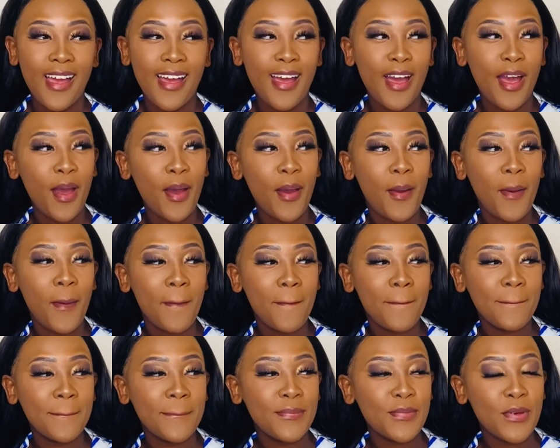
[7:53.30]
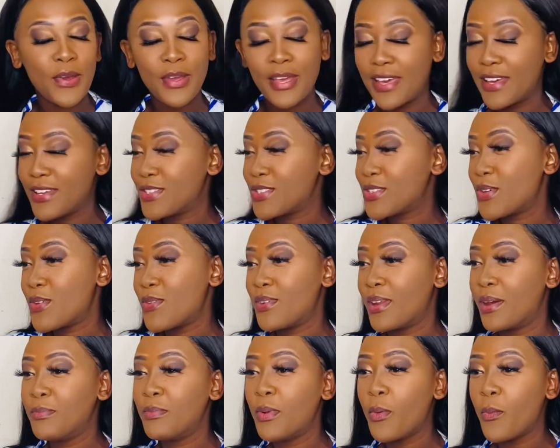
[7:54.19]
Okay, so
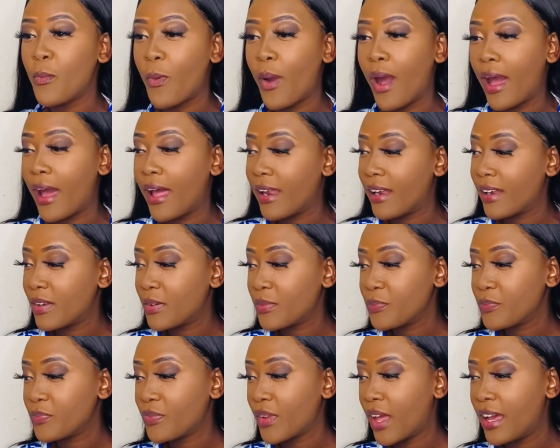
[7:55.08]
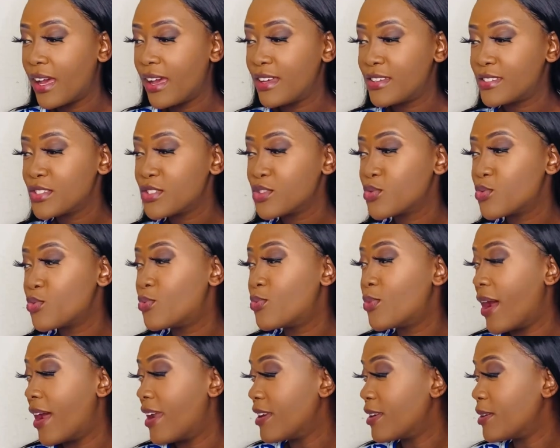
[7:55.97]
number one is this
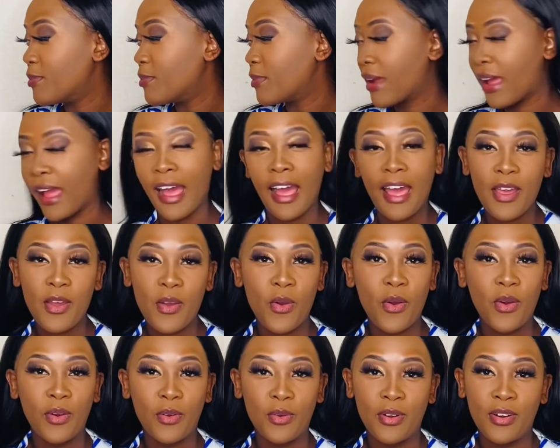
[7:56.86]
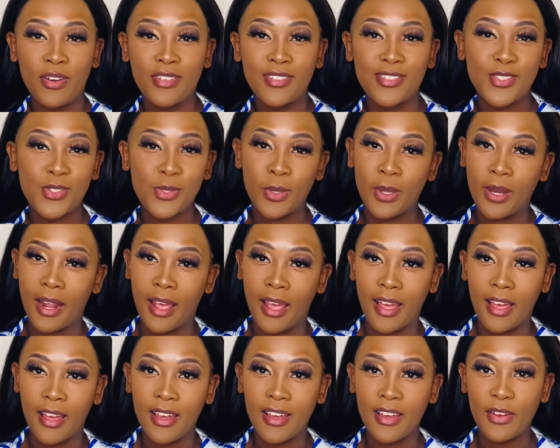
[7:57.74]
random guy on
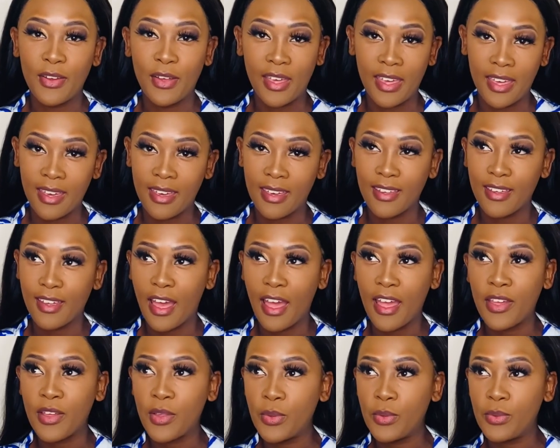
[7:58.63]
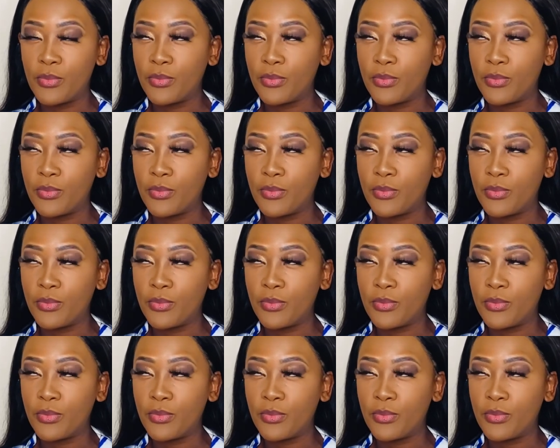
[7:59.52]
Twitter. Okay, I